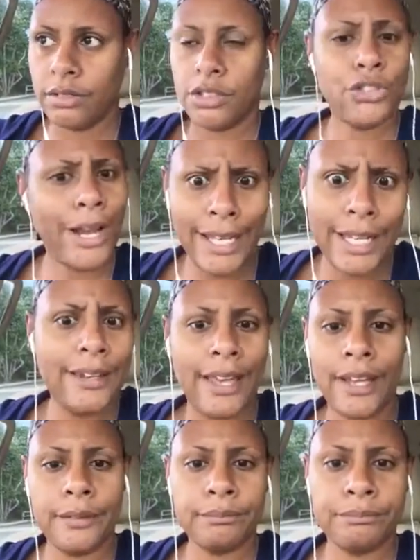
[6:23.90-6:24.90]
Training
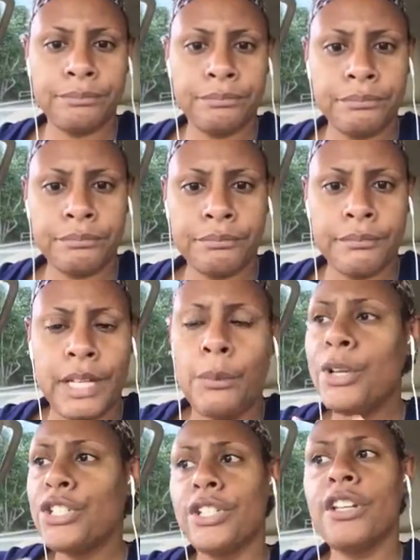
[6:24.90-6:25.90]
Day.
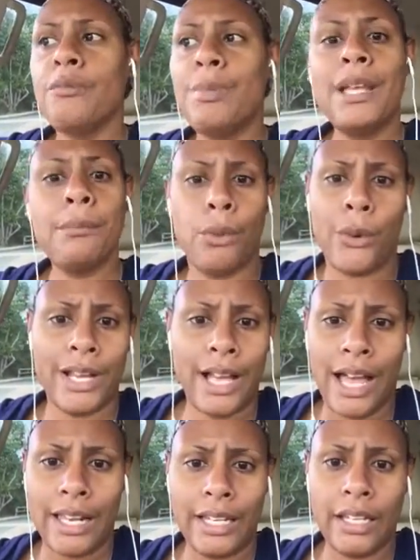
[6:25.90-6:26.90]
We should have been
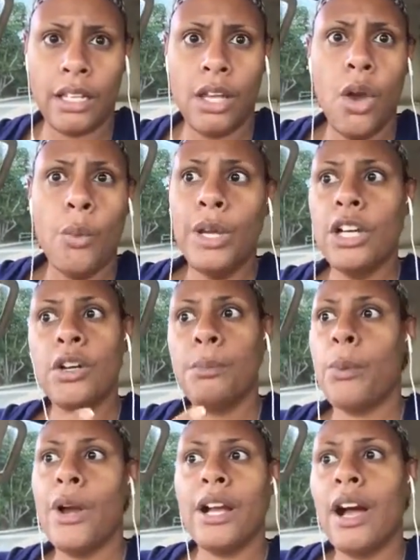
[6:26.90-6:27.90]
boycotting. We could have
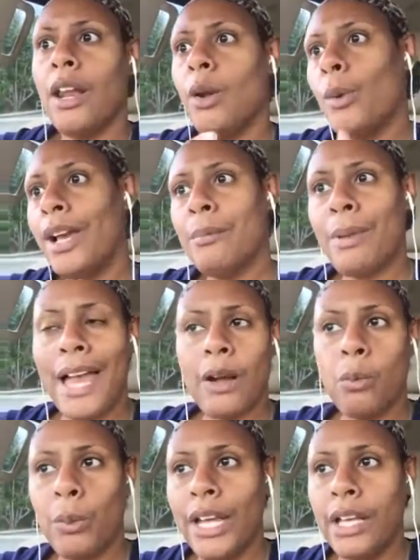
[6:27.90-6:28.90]
boycotted way
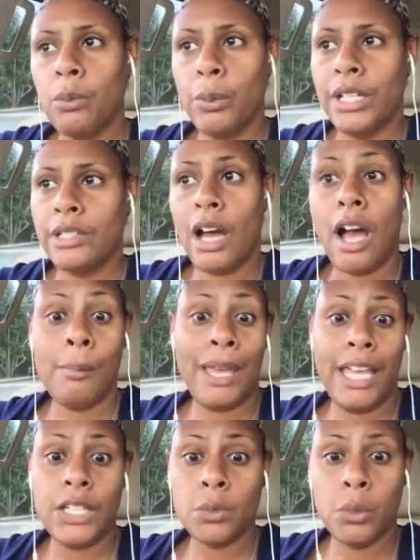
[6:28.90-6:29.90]
back when Tom
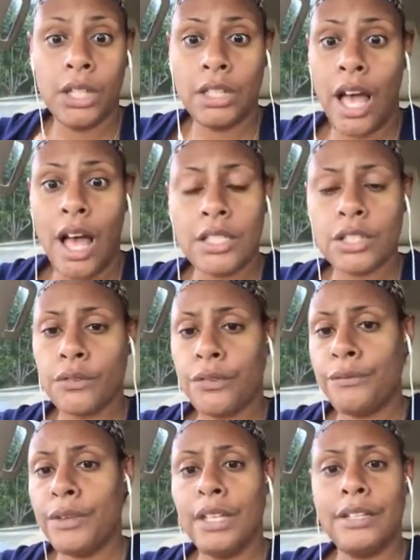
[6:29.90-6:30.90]
Hanks won the Oscar
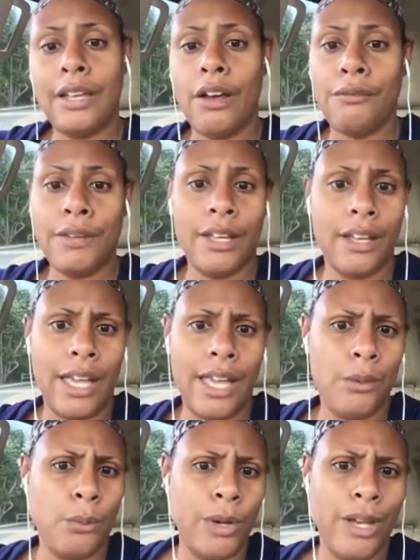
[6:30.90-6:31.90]
for Philadelphia
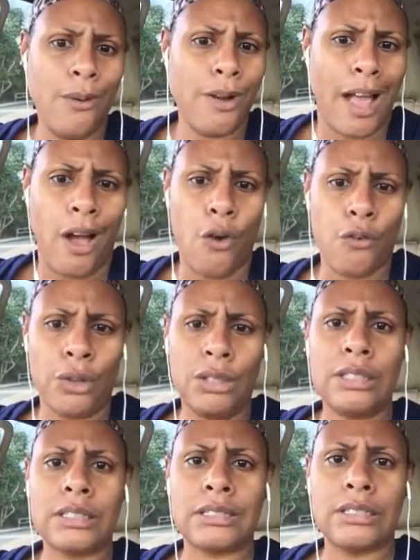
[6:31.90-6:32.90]
and Will got
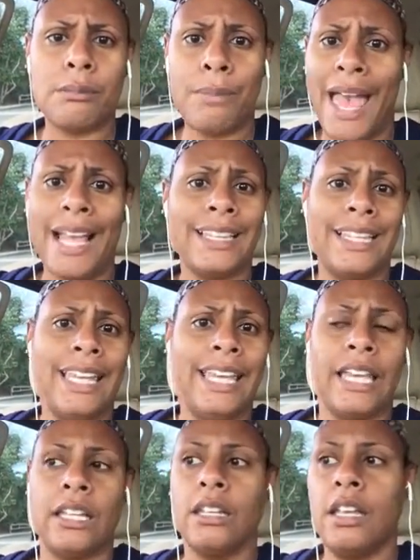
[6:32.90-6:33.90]
overlooked back
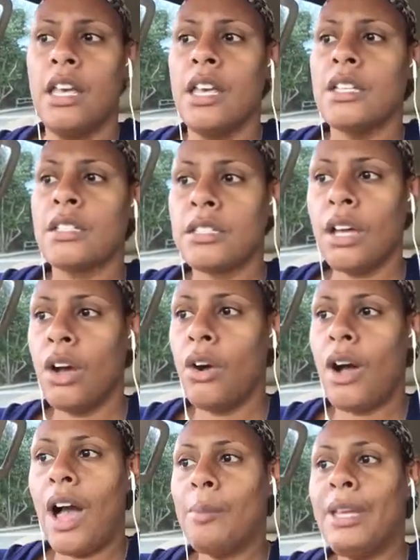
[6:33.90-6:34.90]
then.
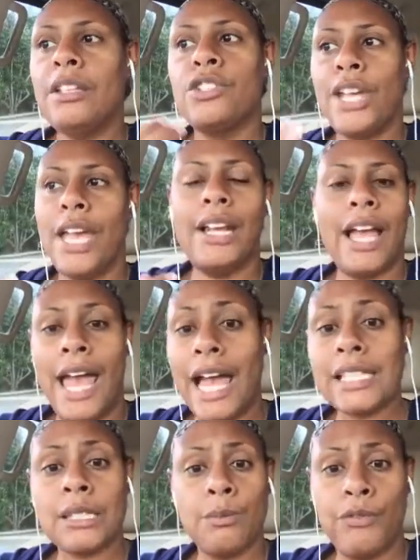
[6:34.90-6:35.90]
So, I mean, Jada
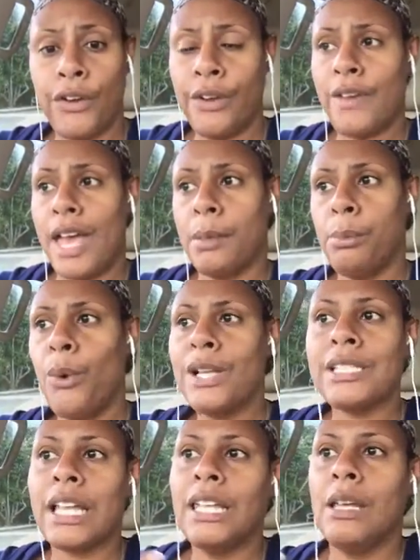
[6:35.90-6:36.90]
has some very valid
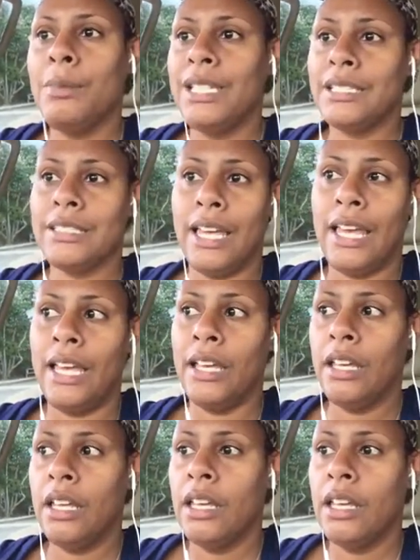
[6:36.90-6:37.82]
points. Now, let me say,